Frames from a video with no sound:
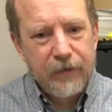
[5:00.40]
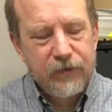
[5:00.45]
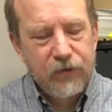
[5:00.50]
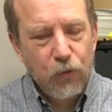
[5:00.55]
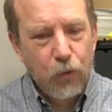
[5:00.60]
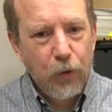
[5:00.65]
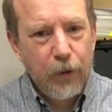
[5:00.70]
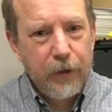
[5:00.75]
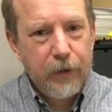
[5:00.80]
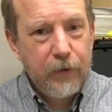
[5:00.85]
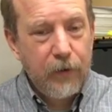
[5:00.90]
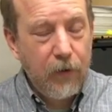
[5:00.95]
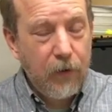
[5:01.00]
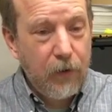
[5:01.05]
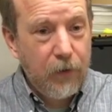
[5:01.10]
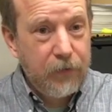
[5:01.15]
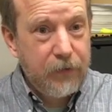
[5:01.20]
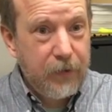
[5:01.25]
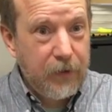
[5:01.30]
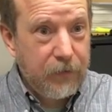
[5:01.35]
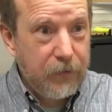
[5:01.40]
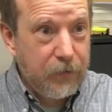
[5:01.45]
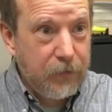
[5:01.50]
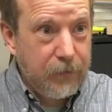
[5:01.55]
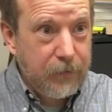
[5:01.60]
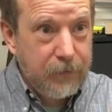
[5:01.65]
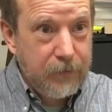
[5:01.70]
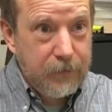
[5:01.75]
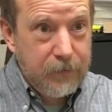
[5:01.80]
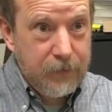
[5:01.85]
as the way all the
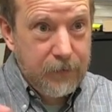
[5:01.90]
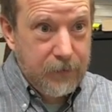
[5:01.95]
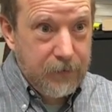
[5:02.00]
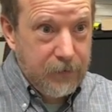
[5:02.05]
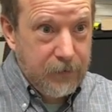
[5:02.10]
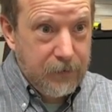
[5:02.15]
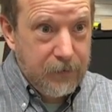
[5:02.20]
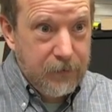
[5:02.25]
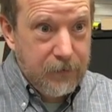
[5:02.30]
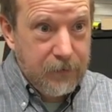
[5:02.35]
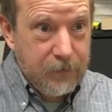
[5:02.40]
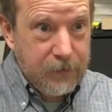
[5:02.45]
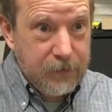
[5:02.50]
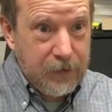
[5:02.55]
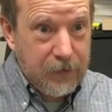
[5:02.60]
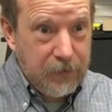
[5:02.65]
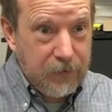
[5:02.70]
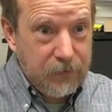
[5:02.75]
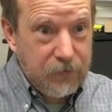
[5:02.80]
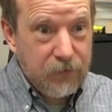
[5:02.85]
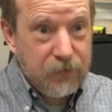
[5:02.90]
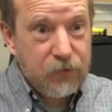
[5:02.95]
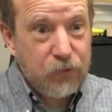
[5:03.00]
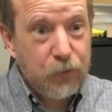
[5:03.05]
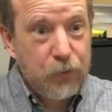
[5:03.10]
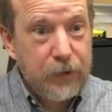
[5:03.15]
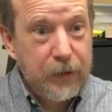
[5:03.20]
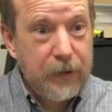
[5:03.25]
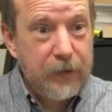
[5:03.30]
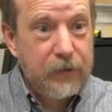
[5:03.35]
other characters
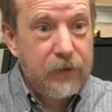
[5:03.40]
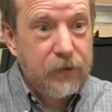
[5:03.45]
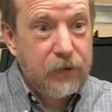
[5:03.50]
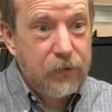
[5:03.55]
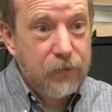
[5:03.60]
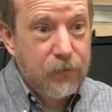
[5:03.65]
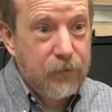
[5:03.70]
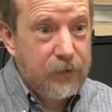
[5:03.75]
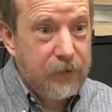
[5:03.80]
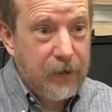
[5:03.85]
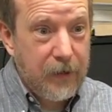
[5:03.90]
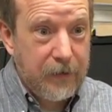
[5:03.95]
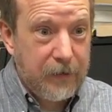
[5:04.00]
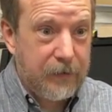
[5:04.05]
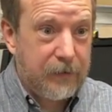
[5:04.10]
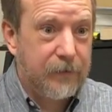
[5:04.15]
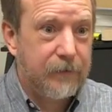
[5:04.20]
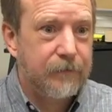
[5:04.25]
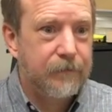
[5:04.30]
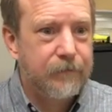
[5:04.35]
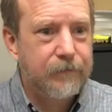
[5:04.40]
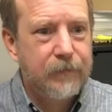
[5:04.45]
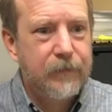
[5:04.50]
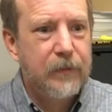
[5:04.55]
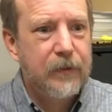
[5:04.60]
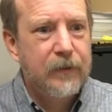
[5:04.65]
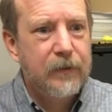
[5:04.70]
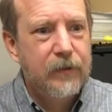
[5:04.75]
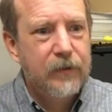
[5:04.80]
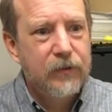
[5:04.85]
relate to the tonic.
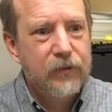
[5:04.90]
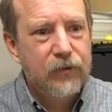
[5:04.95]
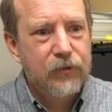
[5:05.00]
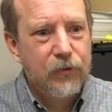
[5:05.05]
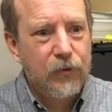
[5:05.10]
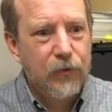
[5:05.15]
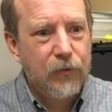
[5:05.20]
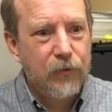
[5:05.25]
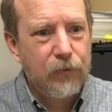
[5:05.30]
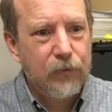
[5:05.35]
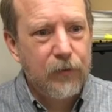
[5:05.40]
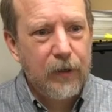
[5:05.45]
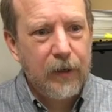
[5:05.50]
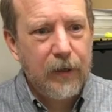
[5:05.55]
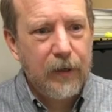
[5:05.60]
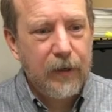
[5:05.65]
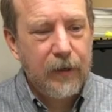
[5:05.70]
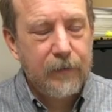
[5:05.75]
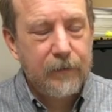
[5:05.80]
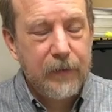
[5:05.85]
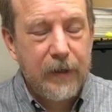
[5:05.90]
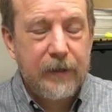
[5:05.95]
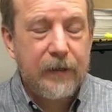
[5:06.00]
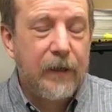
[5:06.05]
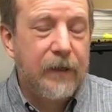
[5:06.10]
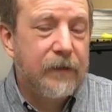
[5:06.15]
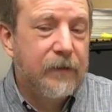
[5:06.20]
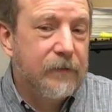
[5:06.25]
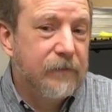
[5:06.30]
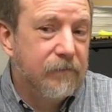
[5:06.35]
So, and
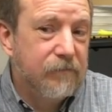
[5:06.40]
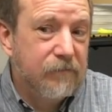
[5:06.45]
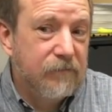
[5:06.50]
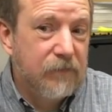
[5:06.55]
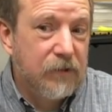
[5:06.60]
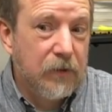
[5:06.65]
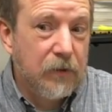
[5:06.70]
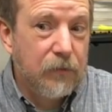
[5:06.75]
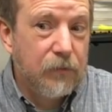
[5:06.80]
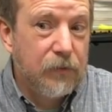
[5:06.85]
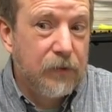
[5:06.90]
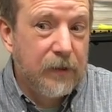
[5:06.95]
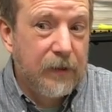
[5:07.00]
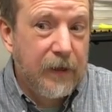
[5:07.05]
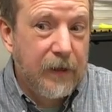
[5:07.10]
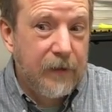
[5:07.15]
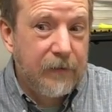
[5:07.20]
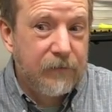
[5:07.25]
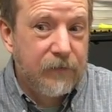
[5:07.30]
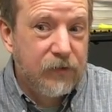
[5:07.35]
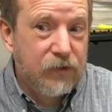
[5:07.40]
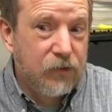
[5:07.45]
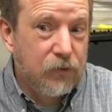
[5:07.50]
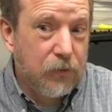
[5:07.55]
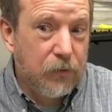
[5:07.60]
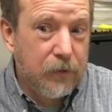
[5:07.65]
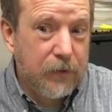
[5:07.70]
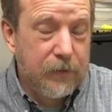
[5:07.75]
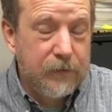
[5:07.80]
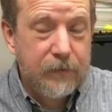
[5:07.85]
like, we could have a
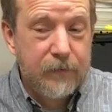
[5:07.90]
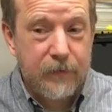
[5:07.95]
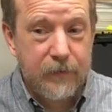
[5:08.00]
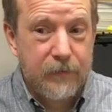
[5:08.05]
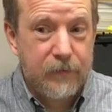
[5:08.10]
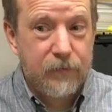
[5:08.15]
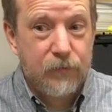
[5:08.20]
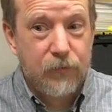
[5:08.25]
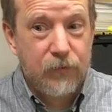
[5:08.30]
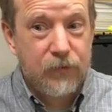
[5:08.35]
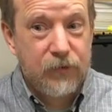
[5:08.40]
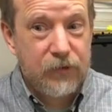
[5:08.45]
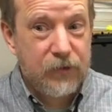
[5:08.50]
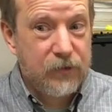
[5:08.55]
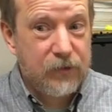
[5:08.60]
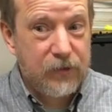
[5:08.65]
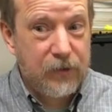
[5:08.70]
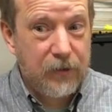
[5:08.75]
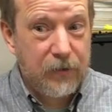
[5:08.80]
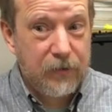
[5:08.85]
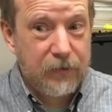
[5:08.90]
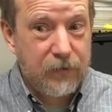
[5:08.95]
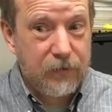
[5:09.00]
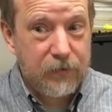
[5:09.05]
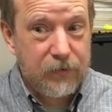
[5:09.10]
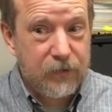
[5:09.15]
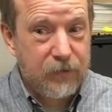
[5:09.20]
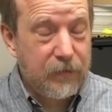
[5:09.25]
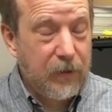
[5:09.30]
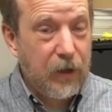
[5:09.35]
story with 6
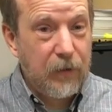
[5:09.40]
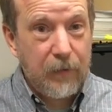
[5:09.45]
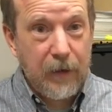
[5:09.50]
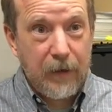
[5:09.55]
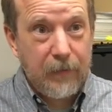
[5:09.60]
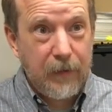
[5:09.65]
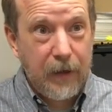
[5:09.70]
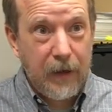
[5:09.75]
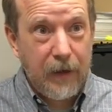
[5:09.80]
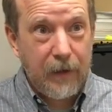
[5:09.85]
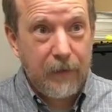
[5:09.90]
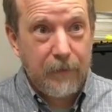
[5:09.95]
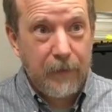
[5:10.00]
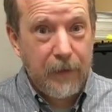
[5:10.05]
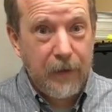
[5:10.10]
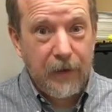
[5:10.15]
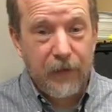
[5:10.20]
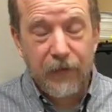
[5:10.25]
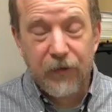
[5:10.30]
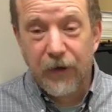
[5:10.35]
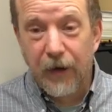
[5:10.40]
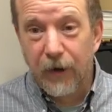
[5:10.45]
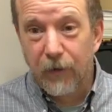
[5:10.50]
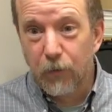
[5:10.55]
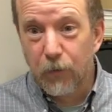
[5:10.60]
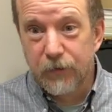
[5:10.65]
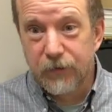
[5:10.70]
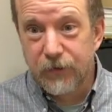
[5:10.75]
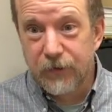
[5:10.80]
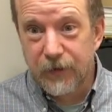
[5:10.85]
characters about my mom that I
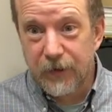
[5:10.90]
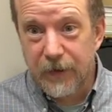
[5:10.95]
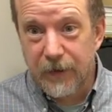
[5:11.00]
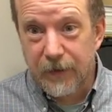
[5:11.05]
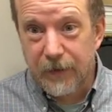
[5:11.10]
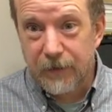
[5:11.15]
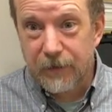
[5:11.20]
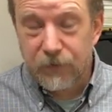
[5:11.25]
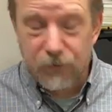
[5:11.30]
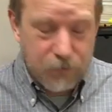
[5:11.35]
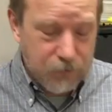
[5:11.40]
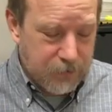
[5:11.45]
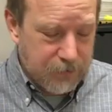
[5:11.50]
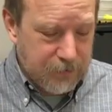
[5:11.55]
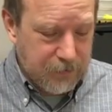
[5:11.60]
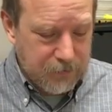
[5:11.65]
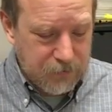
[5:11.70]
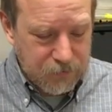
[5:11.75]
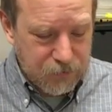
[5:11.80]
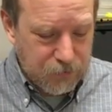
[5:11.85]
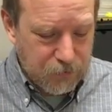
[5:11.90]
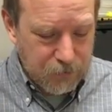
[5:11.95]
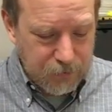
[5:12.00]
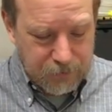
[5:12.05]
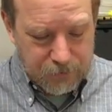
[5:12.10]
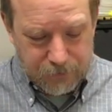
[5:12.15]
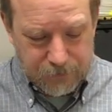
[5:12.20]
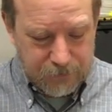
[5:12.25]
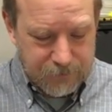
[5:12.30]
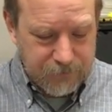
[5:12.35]
wasn't in. You could tell a
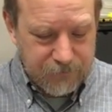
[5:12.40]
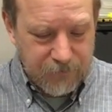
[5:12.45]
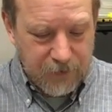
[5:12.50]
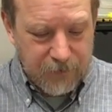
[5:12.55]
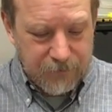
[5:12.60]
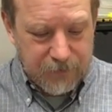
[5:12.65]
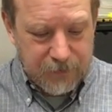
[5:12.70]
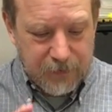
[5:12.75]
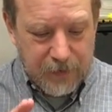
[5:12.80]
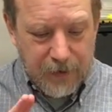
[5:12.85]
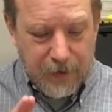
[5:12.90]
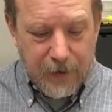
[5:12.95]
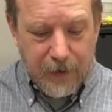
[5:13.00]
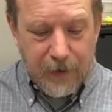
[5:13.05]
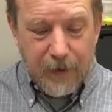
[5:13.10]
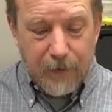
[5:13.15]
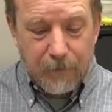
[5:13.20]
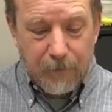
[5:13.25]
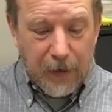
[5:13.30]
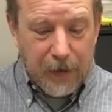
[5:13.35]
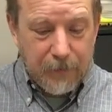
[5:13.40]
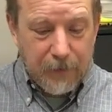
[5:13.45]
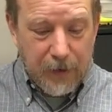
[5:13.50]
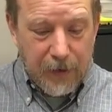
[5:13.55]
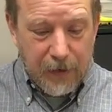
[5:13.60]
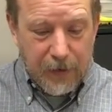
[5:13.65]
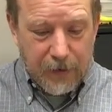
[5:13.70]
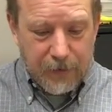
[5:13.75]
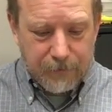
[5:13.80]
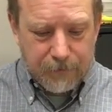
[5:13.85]
story involving my
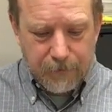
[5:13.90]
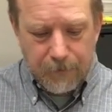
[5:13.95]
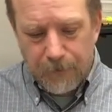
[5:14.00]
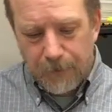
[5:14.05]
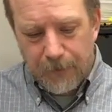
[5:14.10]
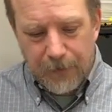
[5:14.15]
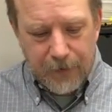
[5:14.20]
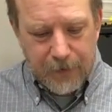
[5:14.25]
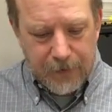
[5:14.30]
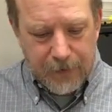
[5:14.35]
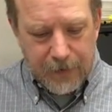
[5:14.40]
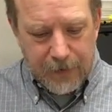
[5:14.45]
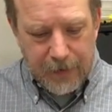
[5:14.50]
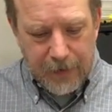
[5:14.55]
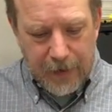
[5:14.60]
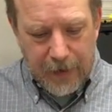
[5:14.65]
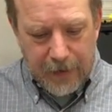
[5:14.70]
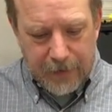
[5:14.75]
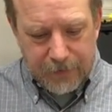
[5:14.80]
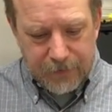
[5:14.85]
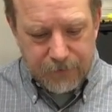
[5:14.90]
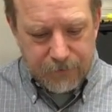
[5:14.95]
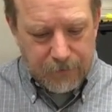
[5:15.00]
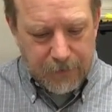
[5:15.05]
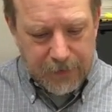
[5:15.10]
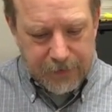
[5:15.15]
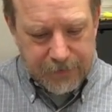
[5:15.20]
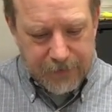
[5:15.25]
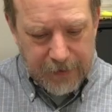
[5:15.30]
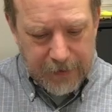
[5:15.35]
mom and
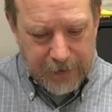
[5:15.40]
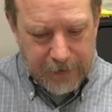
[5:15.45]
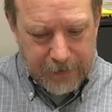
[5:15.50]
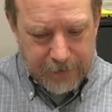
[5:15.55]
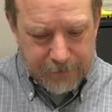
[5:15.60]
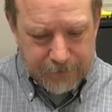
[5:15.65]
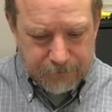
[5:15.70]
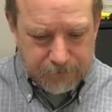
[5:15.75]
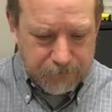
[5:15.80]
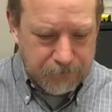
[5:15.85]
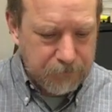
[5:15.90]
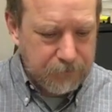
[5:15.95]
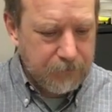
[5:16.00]
my dad